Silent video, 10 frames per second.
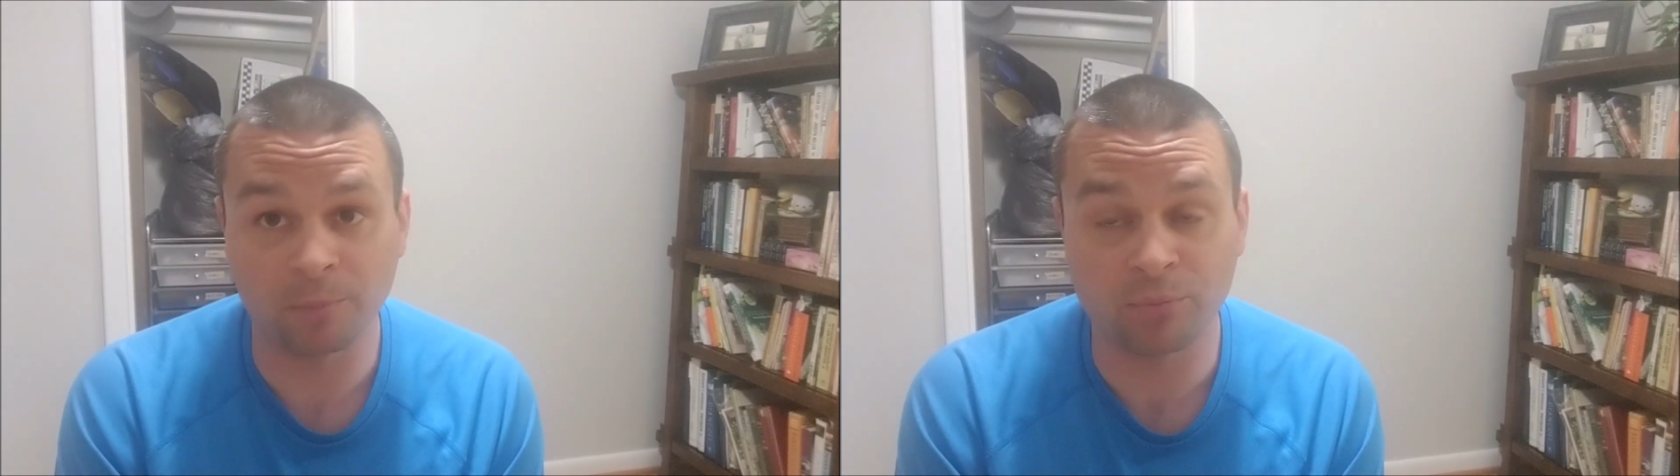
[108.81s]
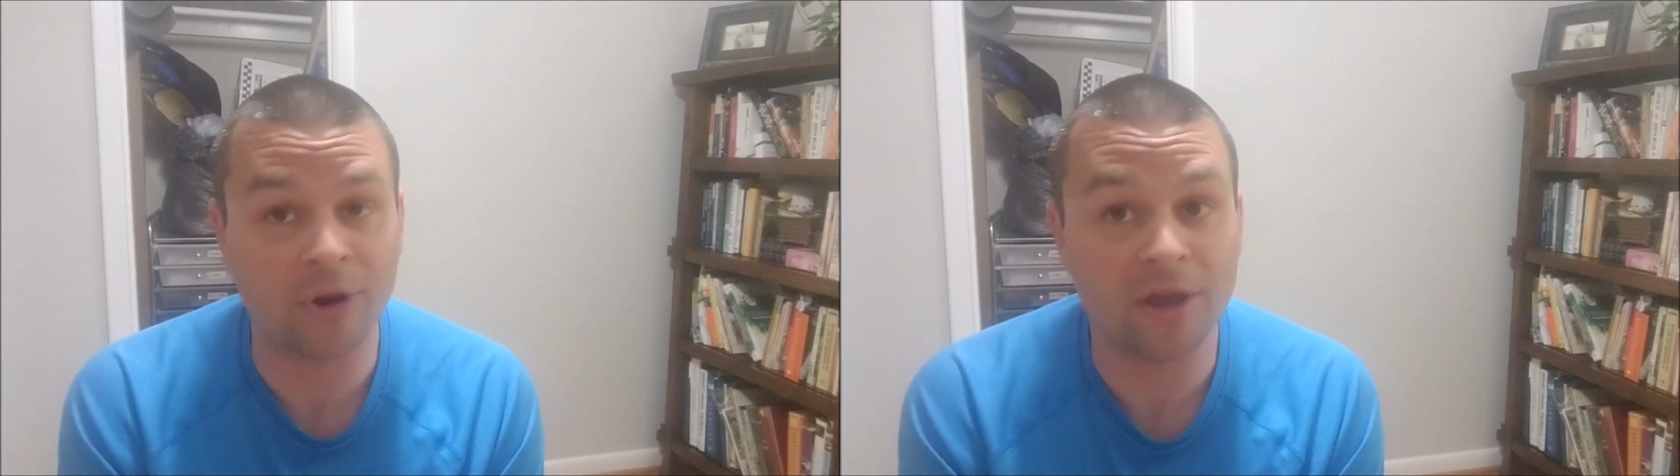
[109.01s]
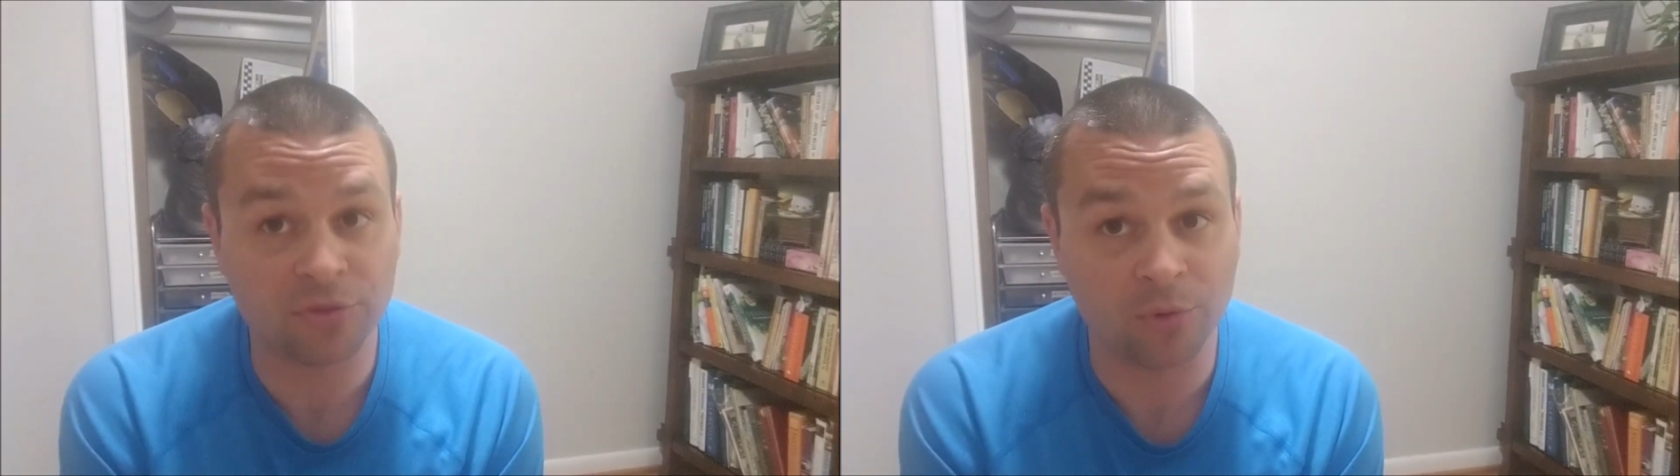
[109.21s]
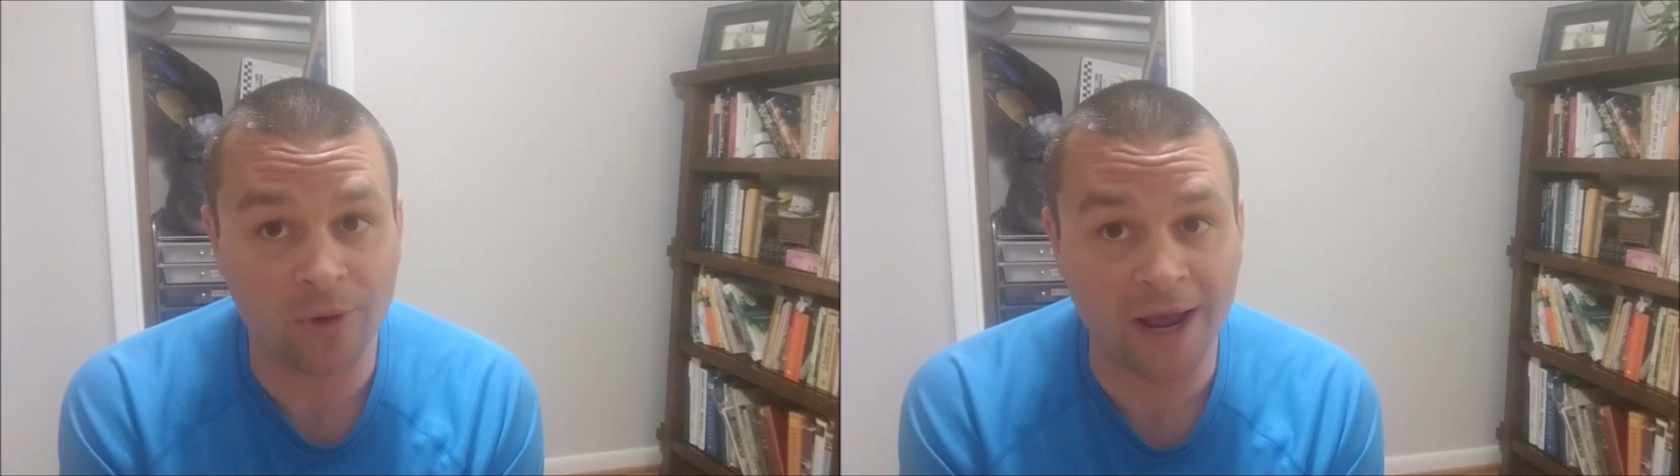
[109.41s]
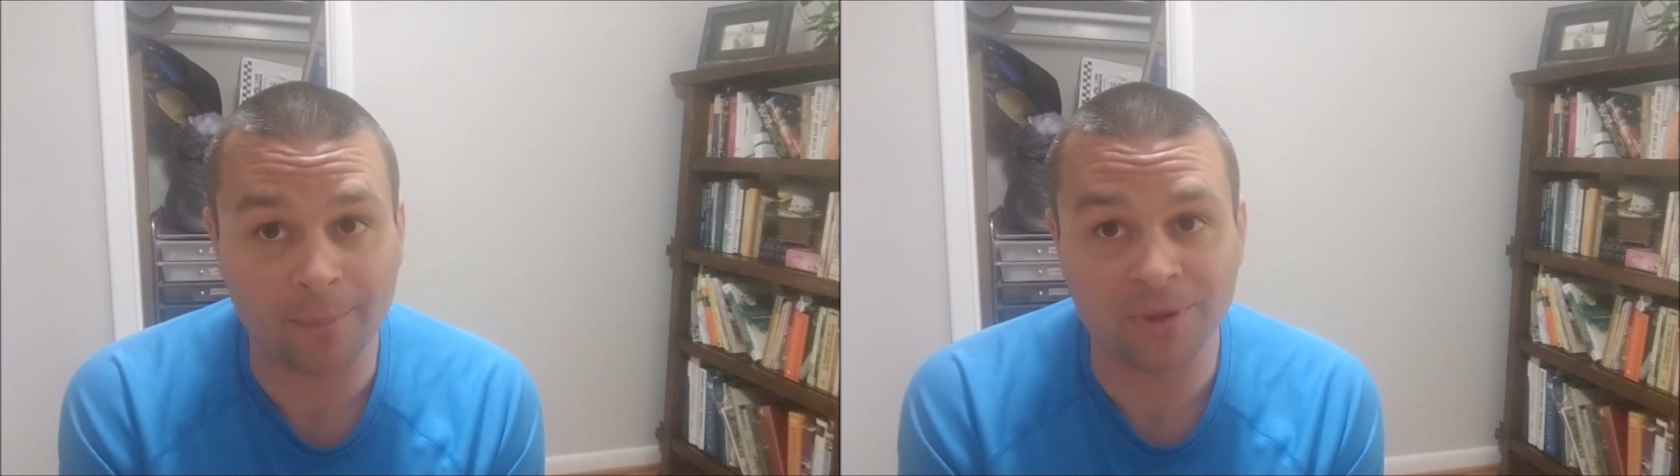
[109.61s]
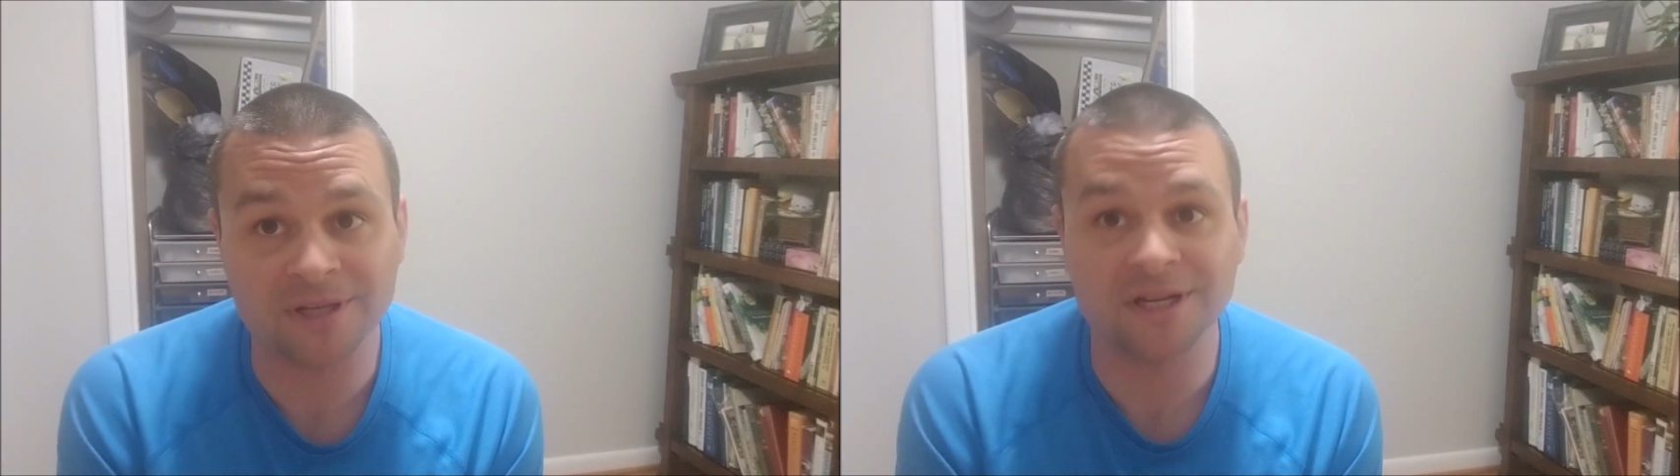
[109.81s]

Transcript: breakthrough happened,